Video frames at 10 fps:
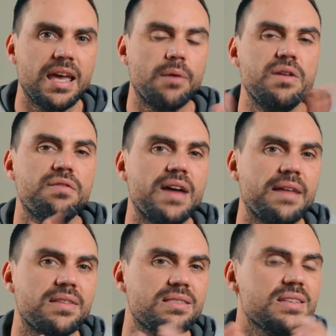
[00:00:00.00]
And we
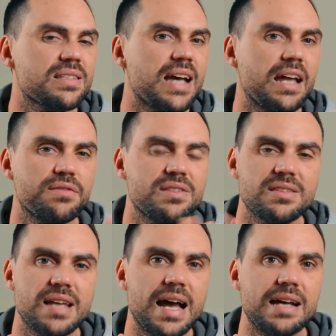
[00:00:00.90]
found that this kind of
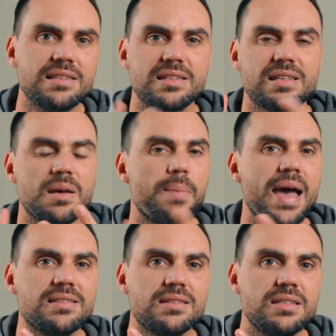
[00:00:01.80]
size,
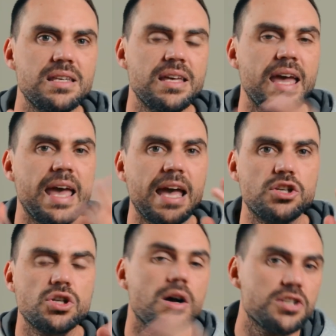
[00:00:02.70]
capacity,
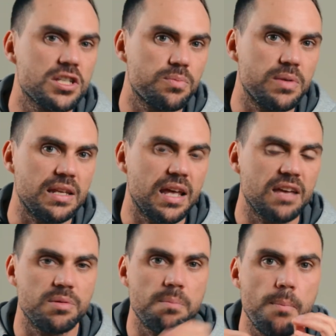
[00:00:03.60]
and charging speed
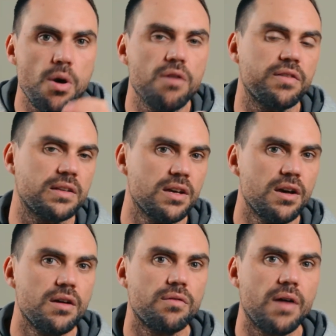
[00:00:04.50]
have been perfect
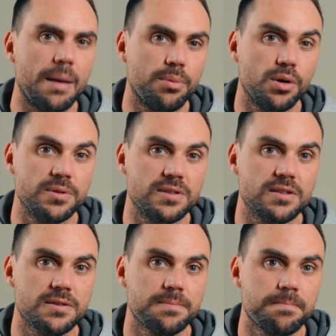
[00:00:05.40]
for our
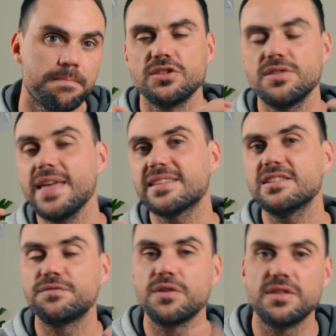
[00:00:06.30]
purposes. So that's
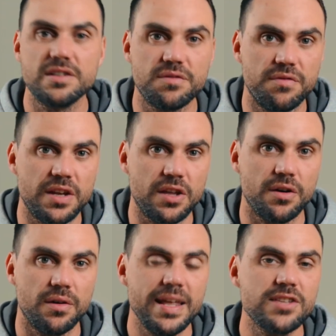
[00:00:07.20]
it for this
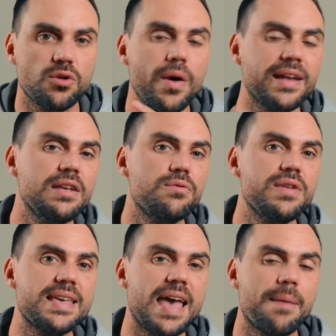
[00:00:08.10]
video. Let's quickly
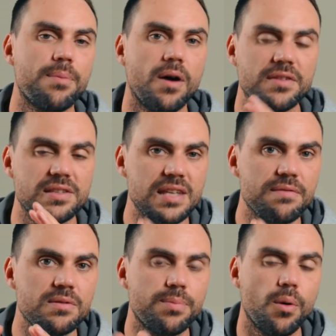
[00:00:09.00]
recap on the
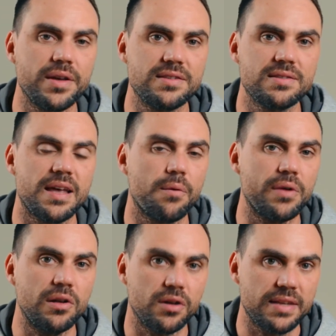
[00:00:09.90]
7 points that
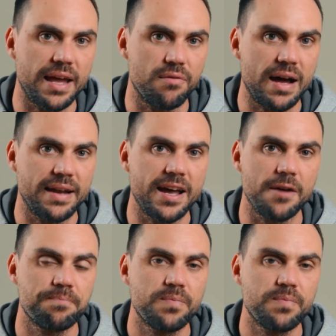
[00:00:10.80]
we looked at right now.